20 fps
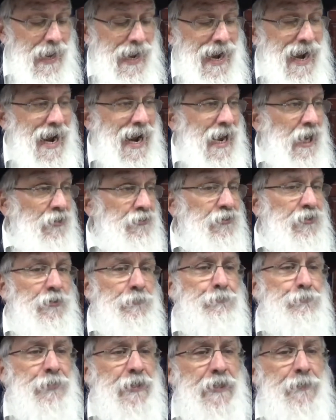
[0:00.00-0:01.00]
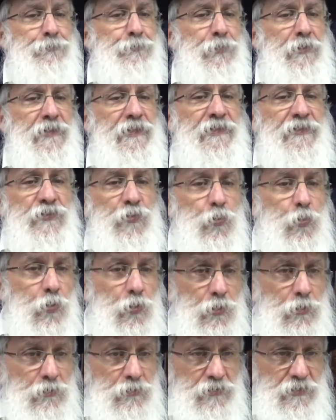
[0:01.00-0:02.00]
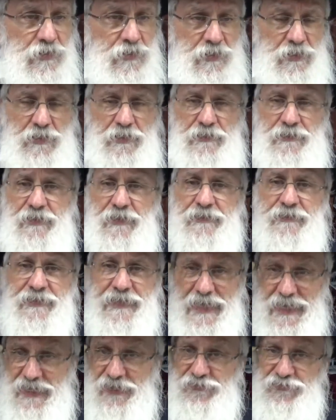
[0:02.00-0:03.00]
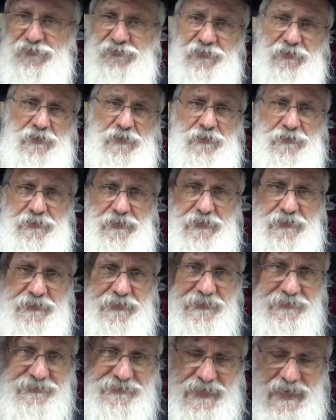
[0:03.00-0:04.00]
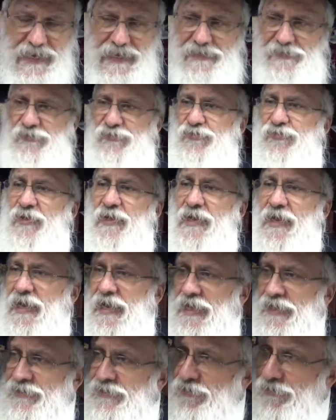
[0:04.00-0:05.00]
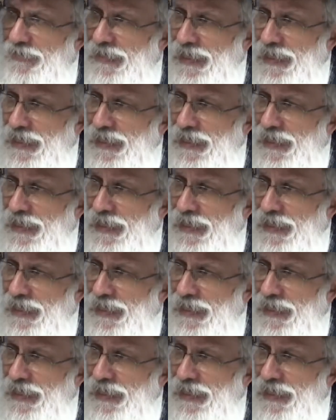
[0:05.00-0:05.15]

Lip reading: Are there people in the world that, yes, they're content and they're